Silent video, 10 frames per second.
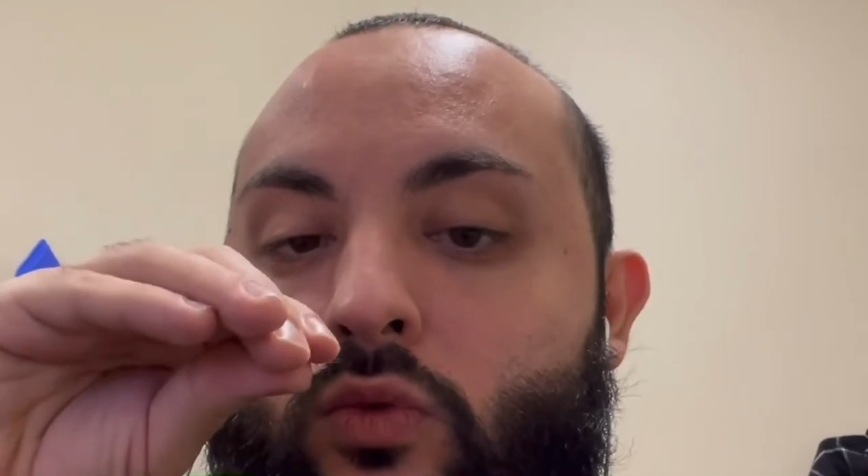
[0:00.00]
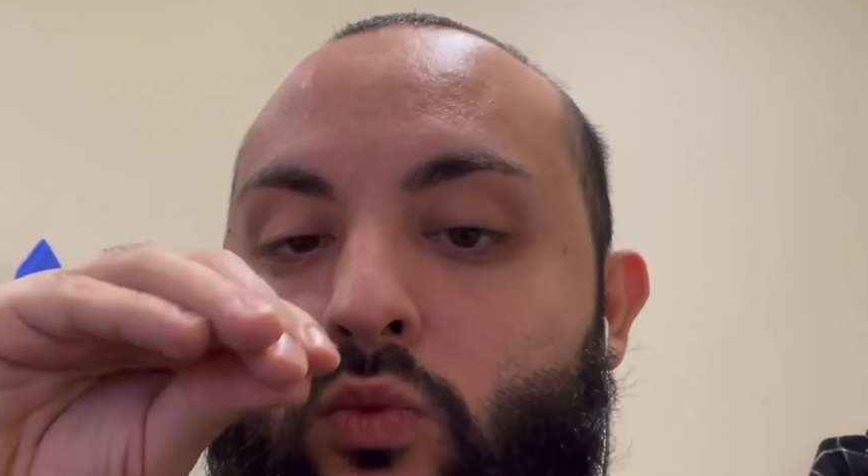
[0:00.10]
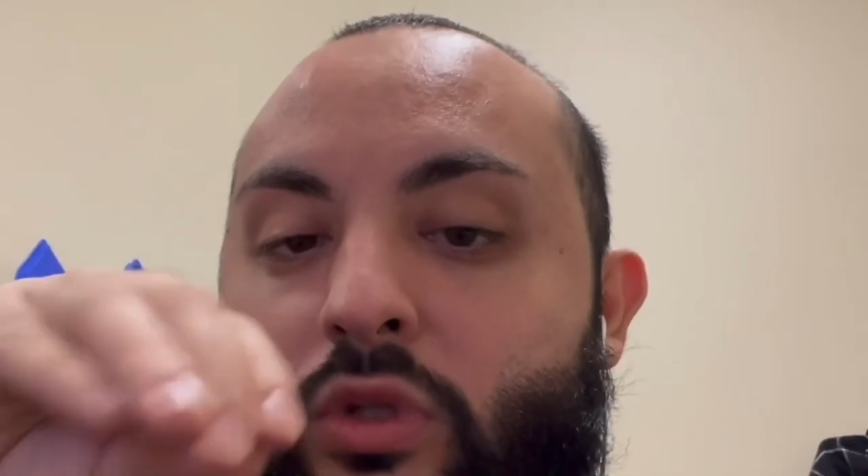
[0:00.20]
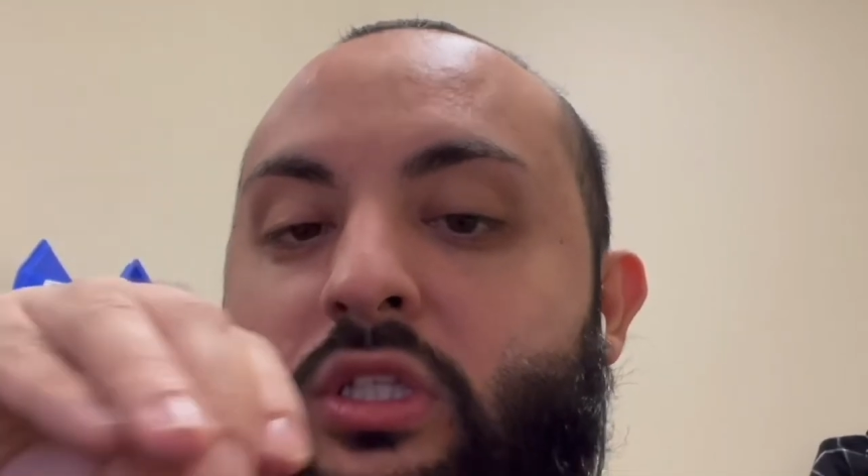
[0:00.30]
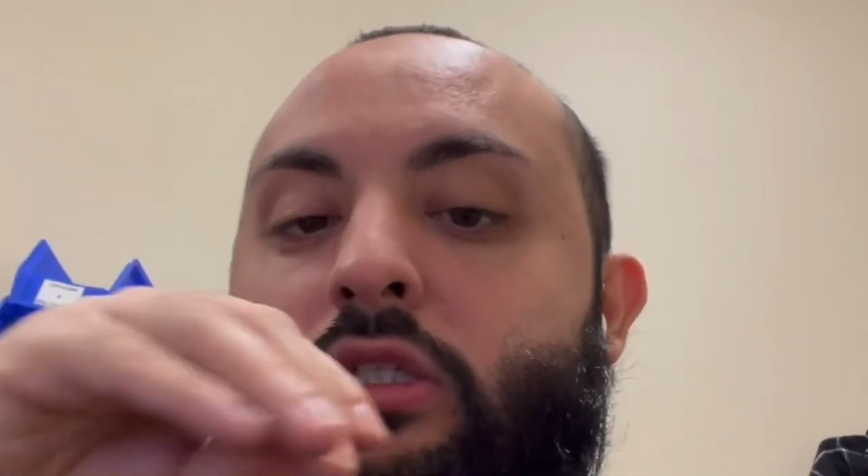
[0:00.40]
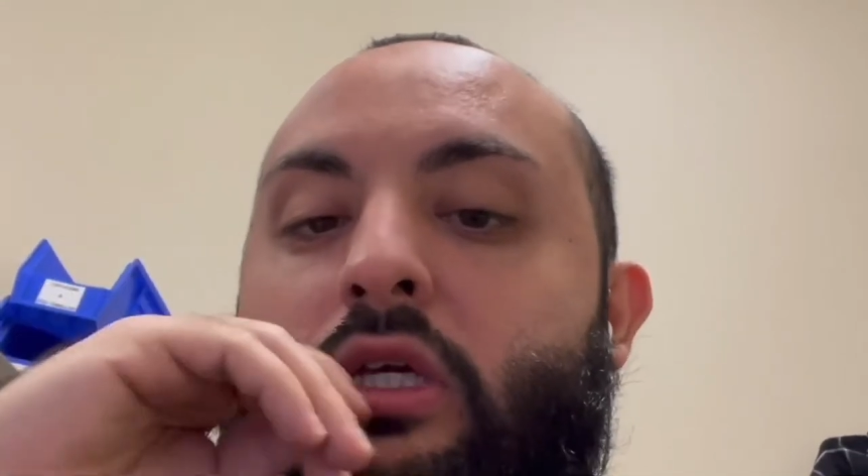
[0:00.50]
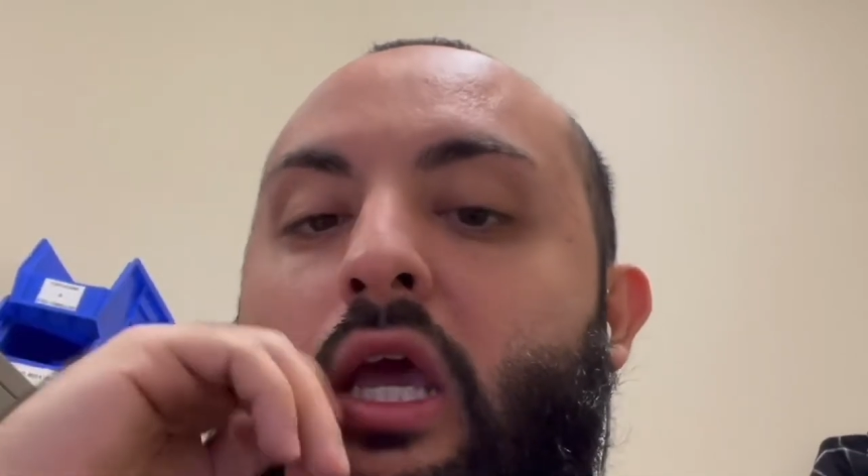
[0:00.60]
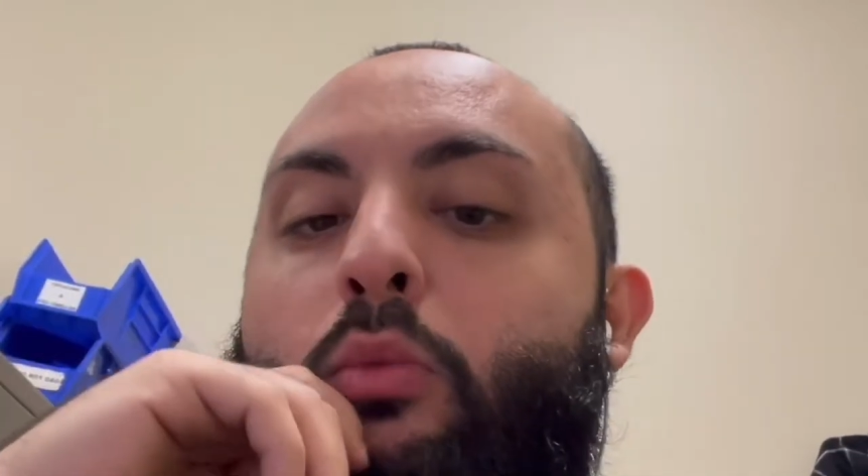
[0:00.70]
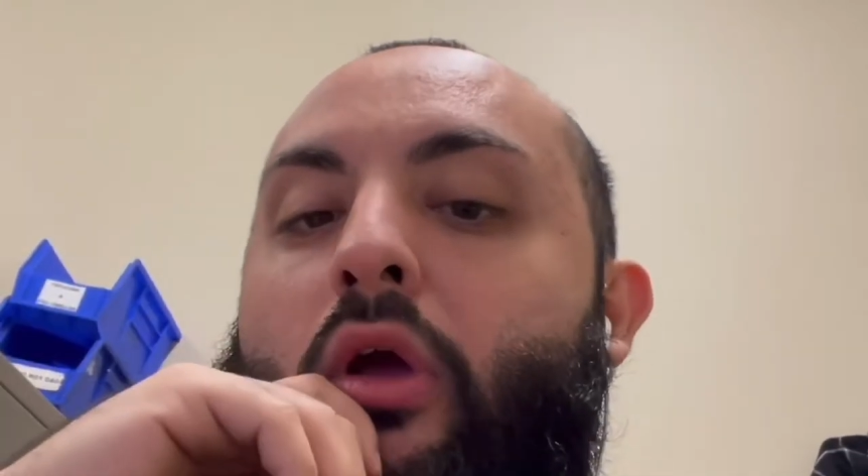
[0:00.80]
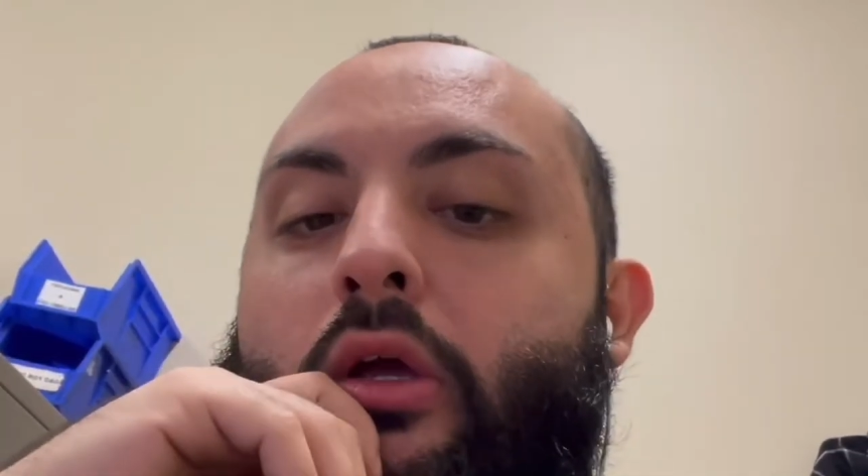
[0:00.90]
with this
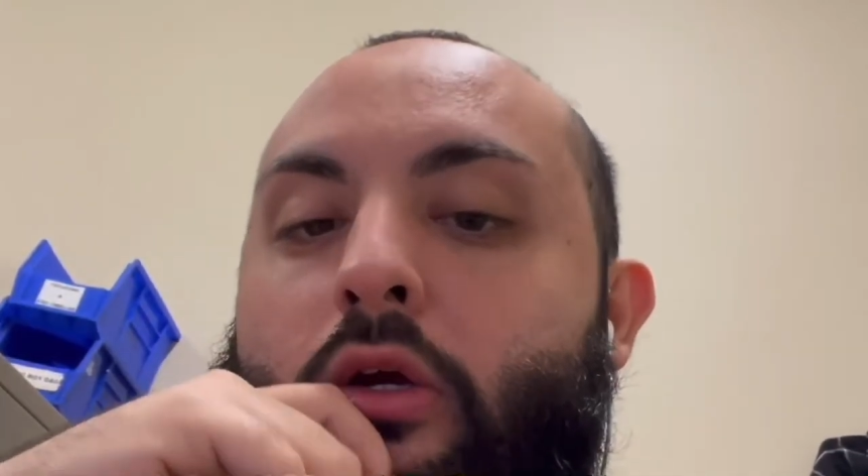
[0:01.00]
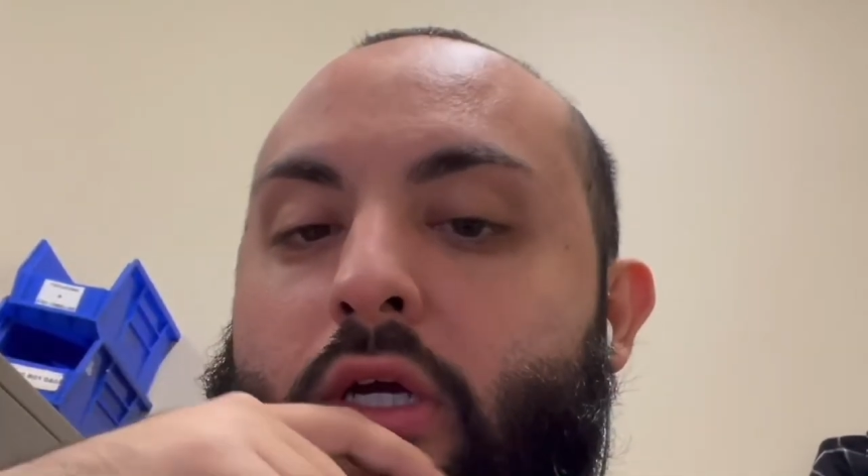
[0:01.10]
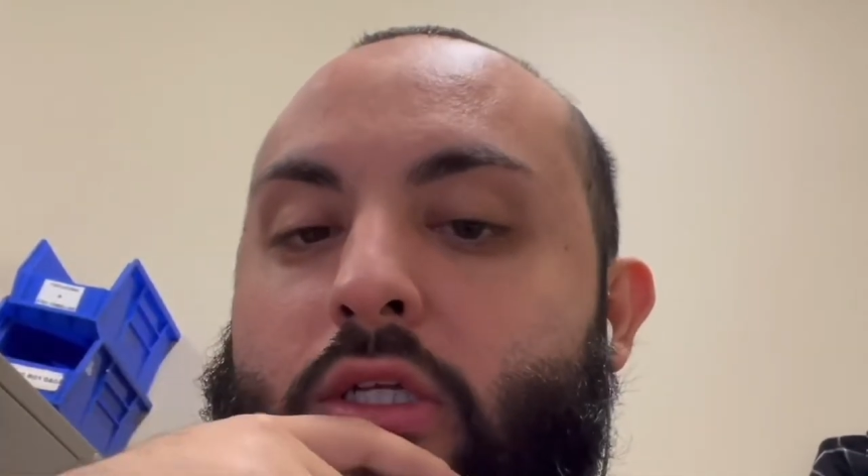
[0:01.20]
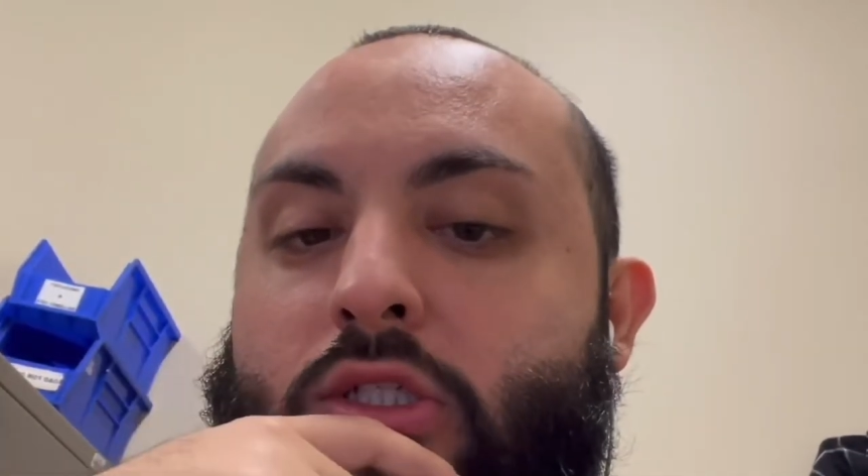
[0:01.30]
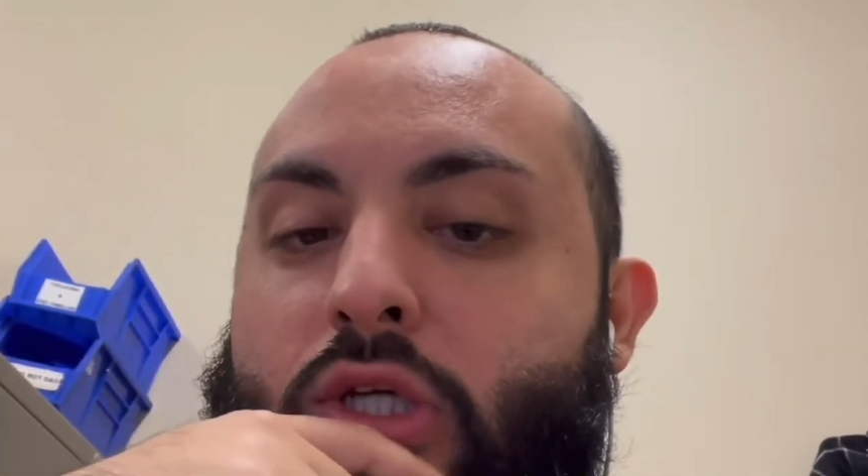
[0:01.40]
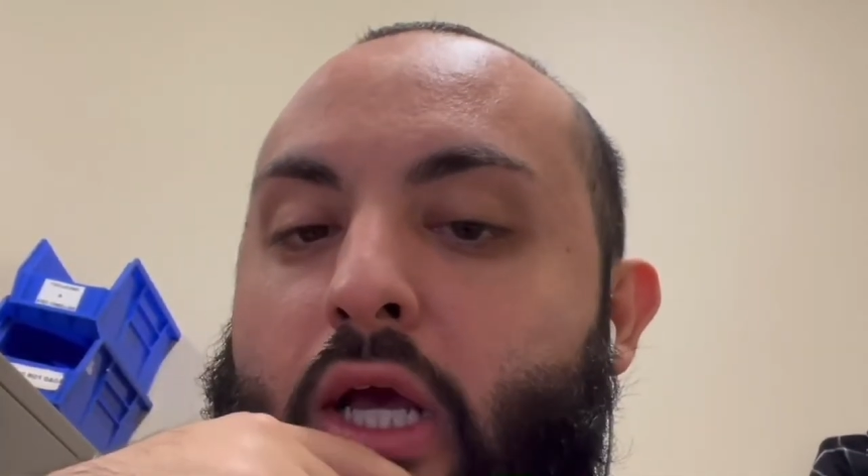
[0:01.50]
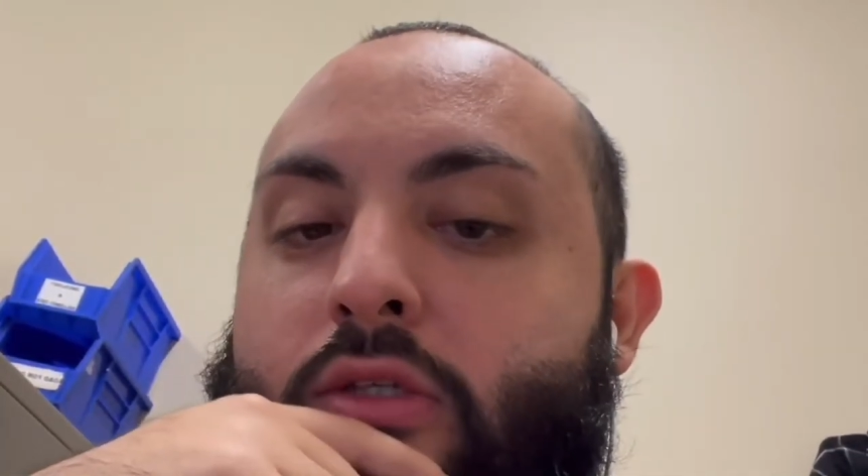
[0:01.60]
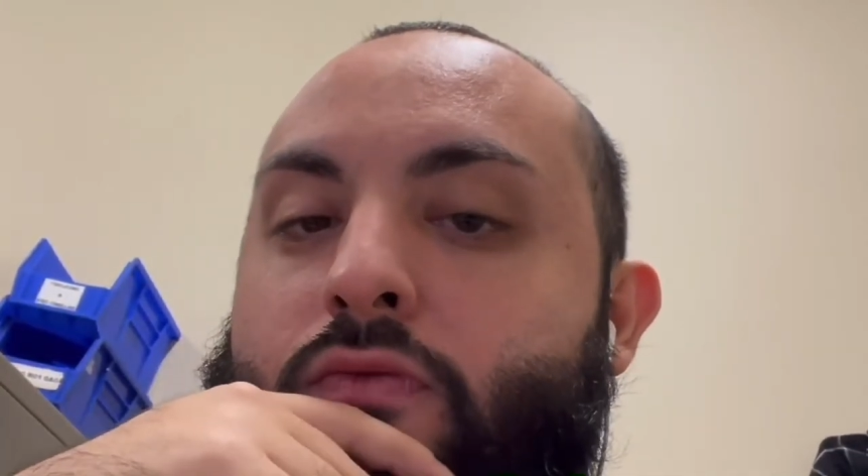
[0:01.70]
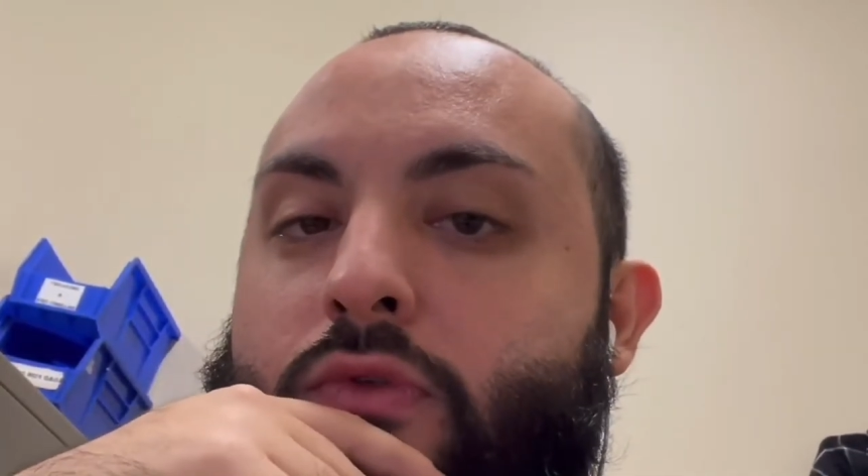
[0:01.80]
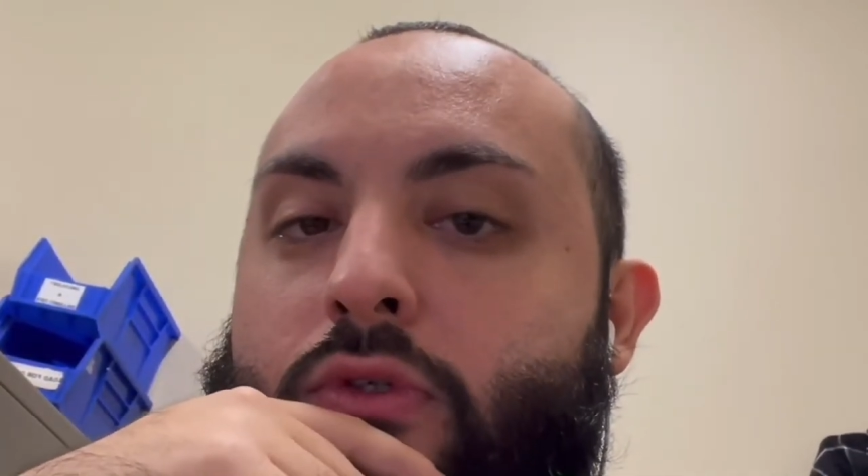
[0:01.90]
game right here against
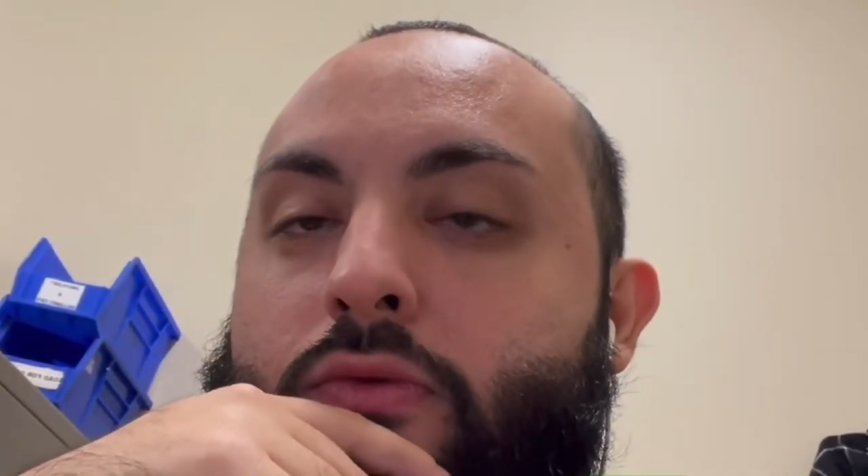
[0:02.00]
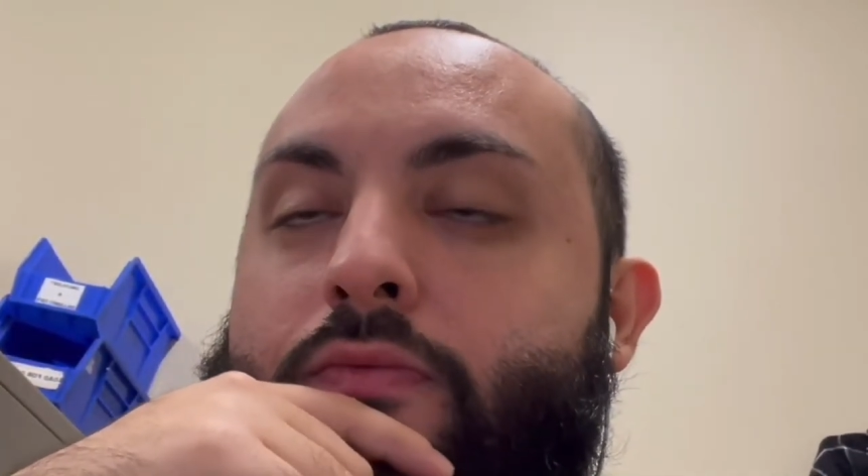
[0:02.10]
Jacksonville.